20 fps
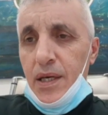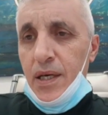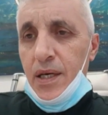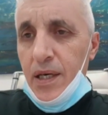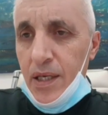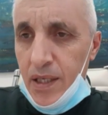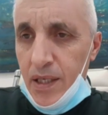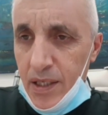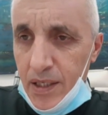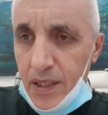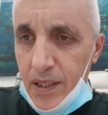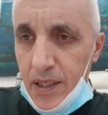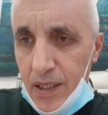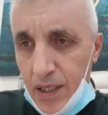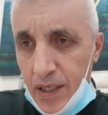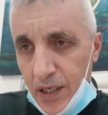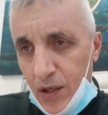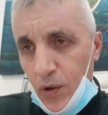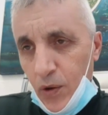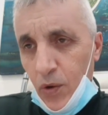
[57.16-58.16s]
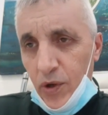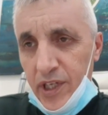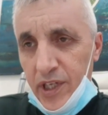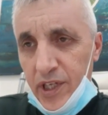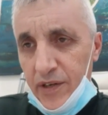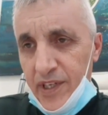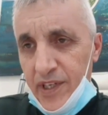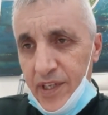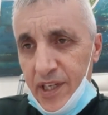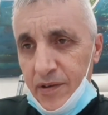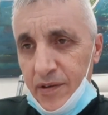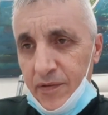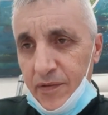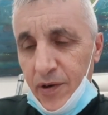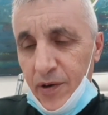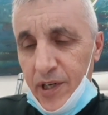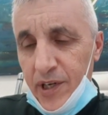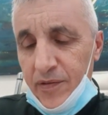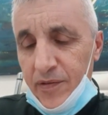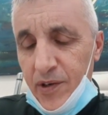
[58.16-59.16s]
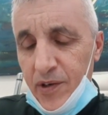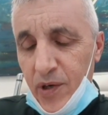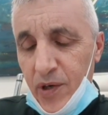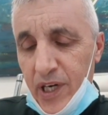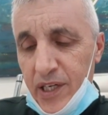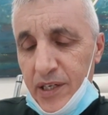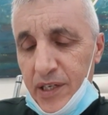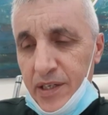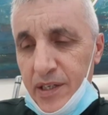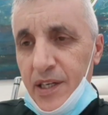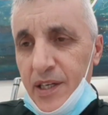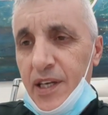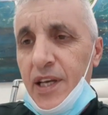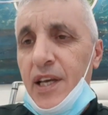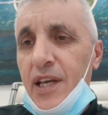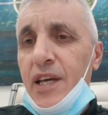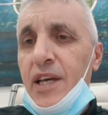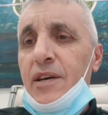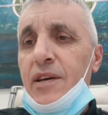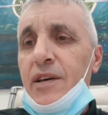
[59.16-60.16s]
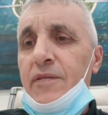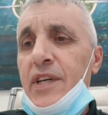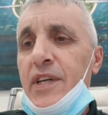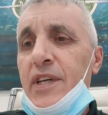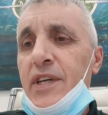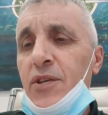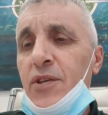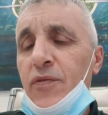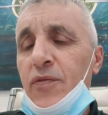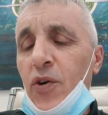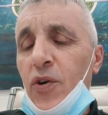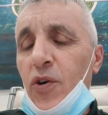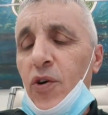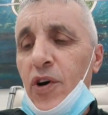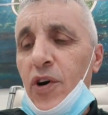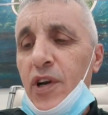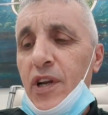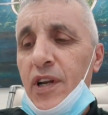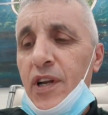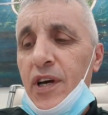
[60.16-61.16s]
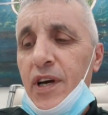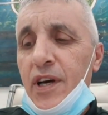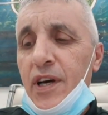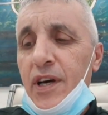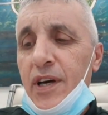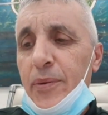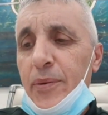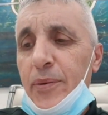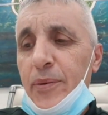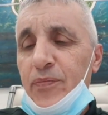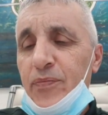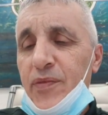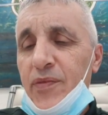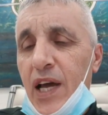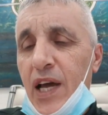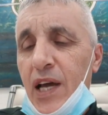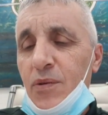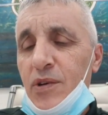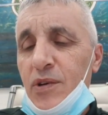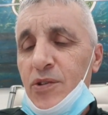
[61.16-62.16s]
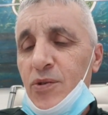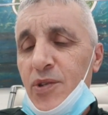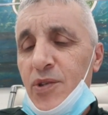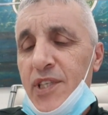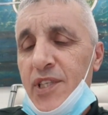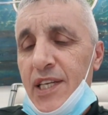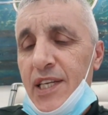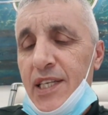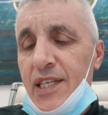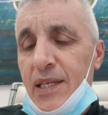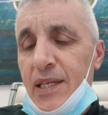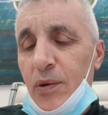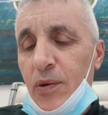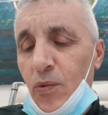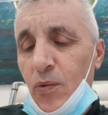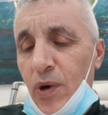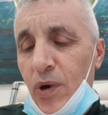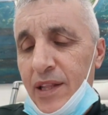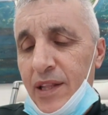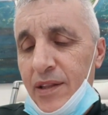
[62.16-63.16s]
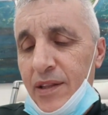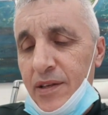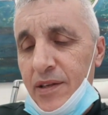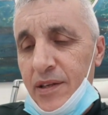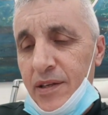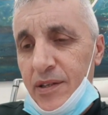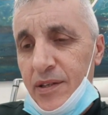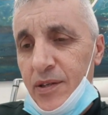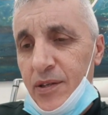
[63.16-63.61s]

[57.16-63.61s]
Good evening for everyone. First of all, I want to say one thing,